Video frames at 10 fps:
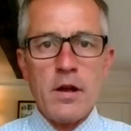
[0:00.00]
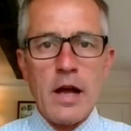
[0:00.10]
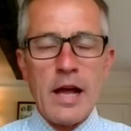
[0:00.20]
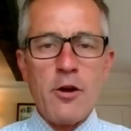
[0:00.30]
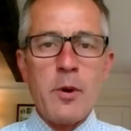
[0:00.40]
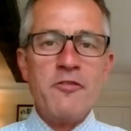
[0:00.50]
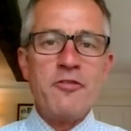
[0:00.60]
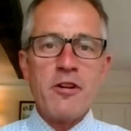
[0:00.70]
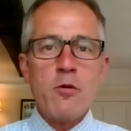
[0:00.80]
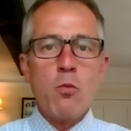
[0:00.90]
Hello and
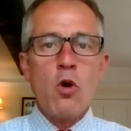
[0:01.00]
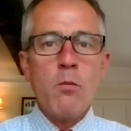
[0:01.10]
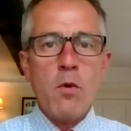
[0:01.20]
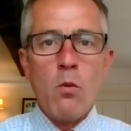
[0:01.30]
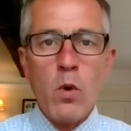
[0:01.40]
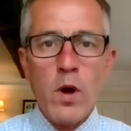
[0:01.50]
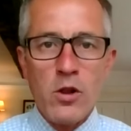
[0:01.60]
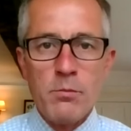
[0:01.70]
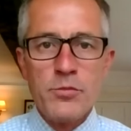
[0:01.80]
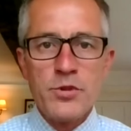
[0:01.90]
very warm
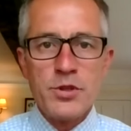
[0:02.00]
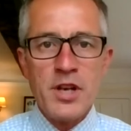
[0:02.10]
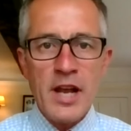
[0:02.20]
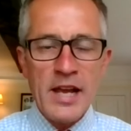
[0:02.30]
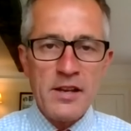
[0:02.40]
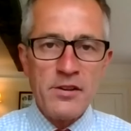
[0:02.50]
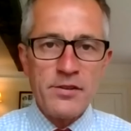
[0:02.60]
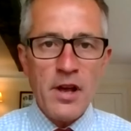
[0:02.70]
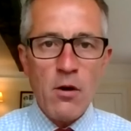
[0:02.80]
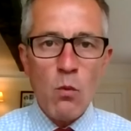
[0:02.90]
welcome to today's
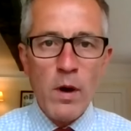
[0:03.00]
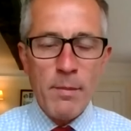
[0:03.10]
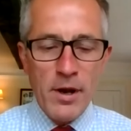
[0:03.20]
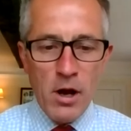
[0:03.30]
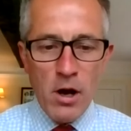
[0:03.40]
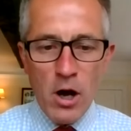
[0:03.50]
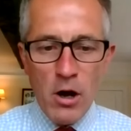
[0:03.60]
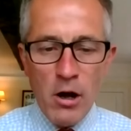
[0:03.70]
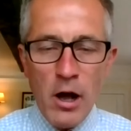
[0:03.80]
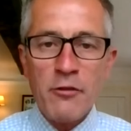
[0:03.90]
webinar
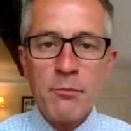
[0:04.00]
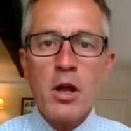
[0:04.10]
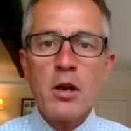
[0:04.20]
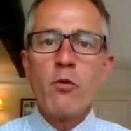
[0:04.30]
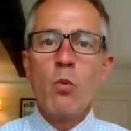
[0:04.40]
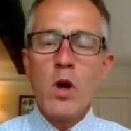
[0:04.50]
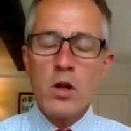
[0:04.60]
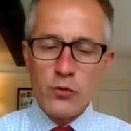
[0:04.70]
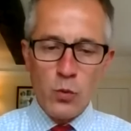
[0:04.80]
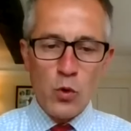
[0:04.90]
as part of
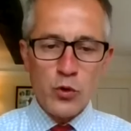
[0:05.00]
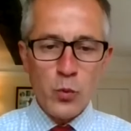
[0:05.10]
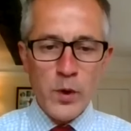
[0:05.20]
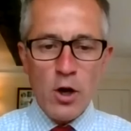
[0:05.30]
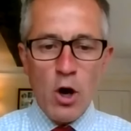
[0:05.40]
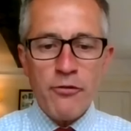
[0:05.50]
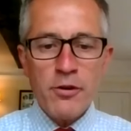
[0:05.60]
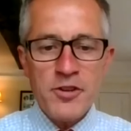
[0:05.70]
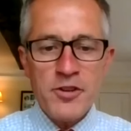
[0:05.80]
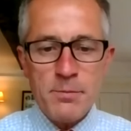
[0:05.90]
World Water Week,
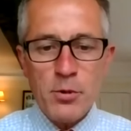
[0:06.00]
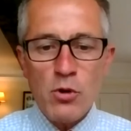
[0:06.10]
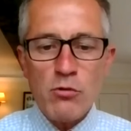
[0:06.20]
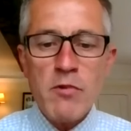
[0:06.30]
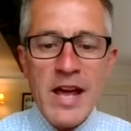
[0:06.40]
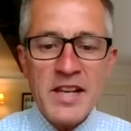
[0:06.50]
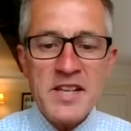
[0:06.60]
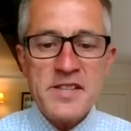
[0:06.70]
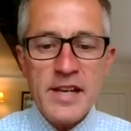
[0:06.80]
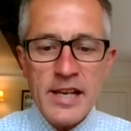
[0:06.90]
Often Visible, Rarely
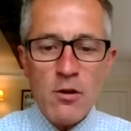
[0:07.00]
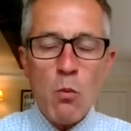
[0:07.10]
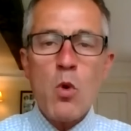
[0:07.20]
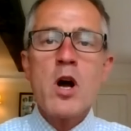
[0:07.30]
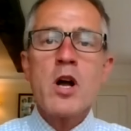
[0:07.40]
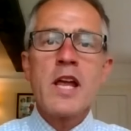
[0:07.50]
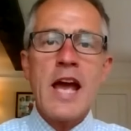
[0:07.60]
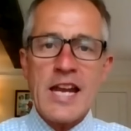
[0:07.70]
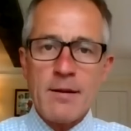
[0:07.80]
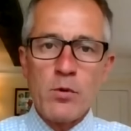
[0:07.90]
Seen, Working
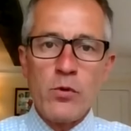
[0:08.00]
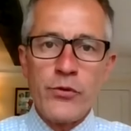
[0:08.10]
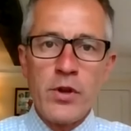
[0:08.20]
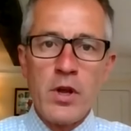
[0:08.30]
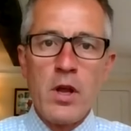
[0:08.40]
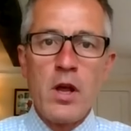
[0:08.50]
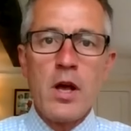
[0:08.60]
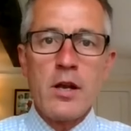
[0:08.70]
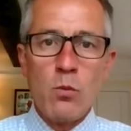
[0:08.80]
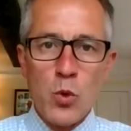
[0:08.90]
Animals
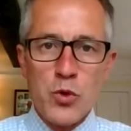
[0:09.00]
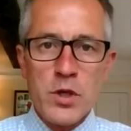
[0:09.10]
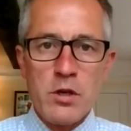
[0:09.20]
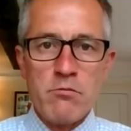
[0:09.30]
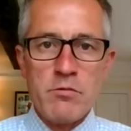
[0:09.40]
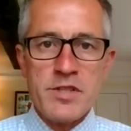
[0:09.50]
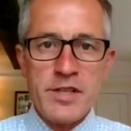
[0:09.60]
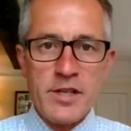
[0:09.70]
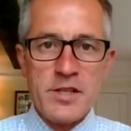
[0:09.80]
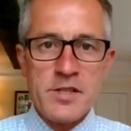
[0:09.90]
and Water
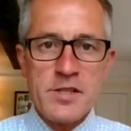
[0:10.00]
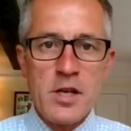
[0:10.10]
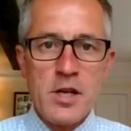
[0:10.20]
Resilience.